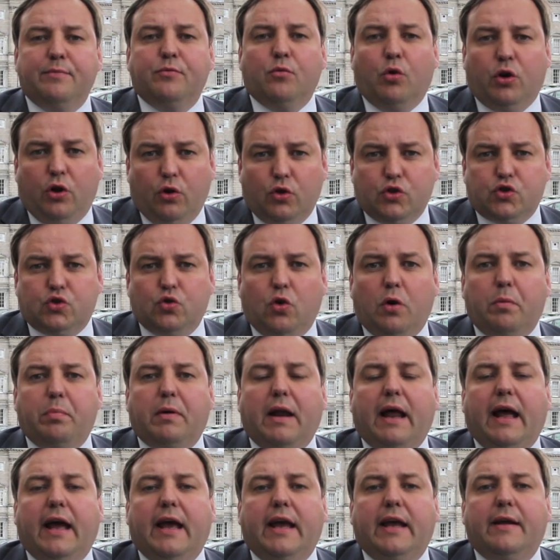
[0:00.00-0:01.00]
would also
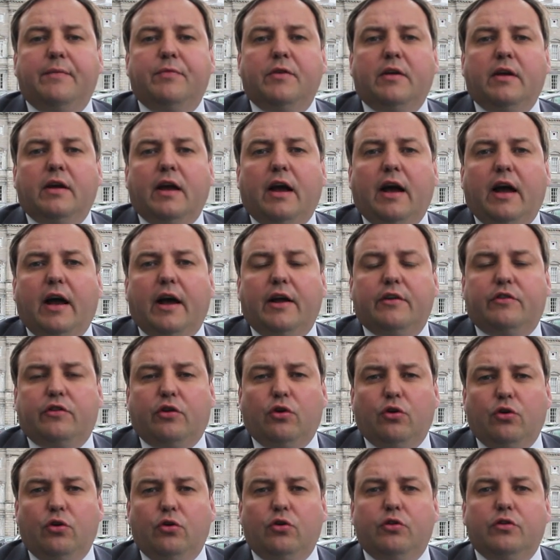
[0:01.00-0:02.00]
apply
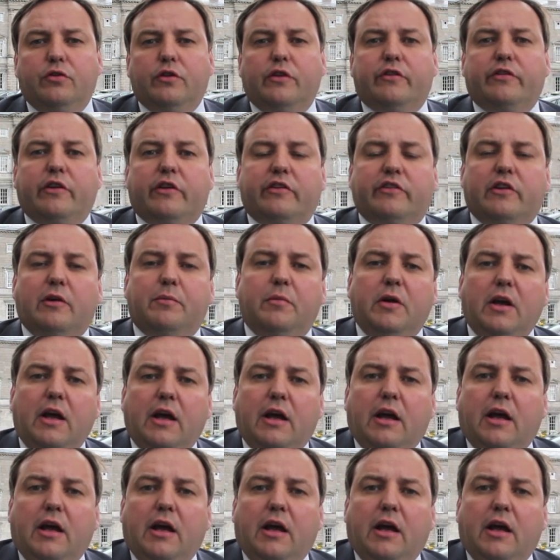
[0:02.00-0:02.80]
to the system.